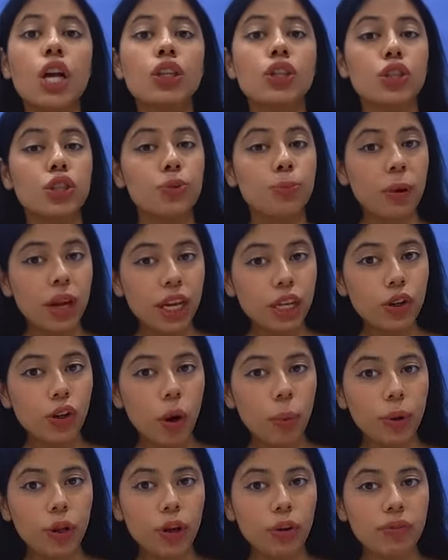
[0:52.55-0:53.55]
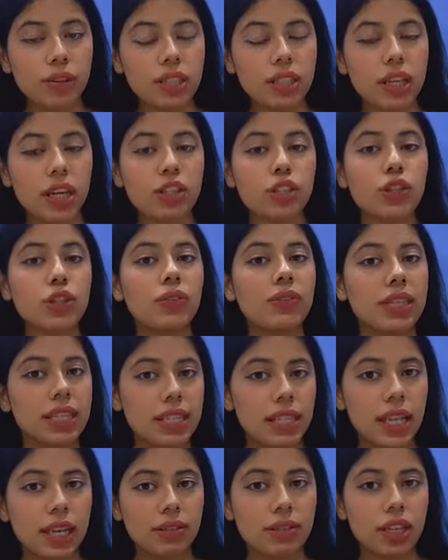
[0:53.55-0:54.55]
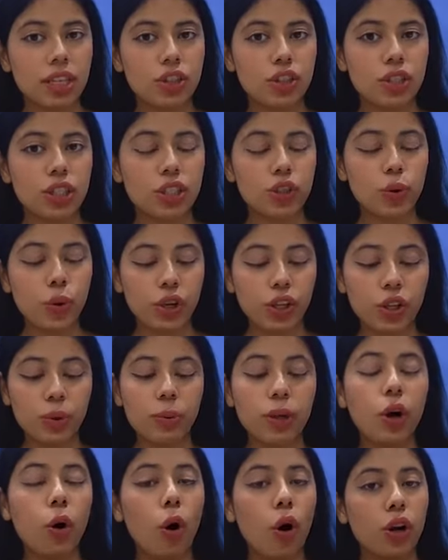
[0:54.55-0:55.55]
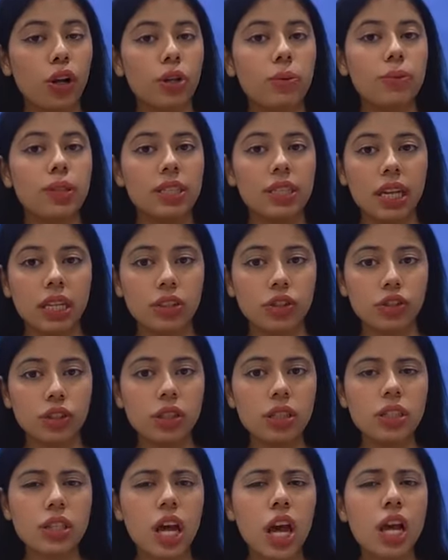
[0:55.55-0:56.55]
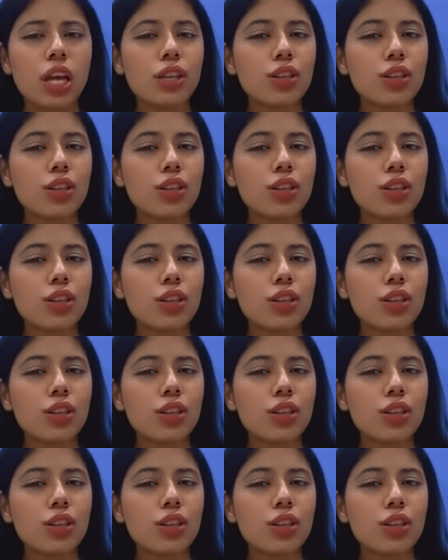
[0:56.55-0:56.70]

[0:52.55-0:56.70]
So the main topic of discussion of this live session is going to be autumn essentials.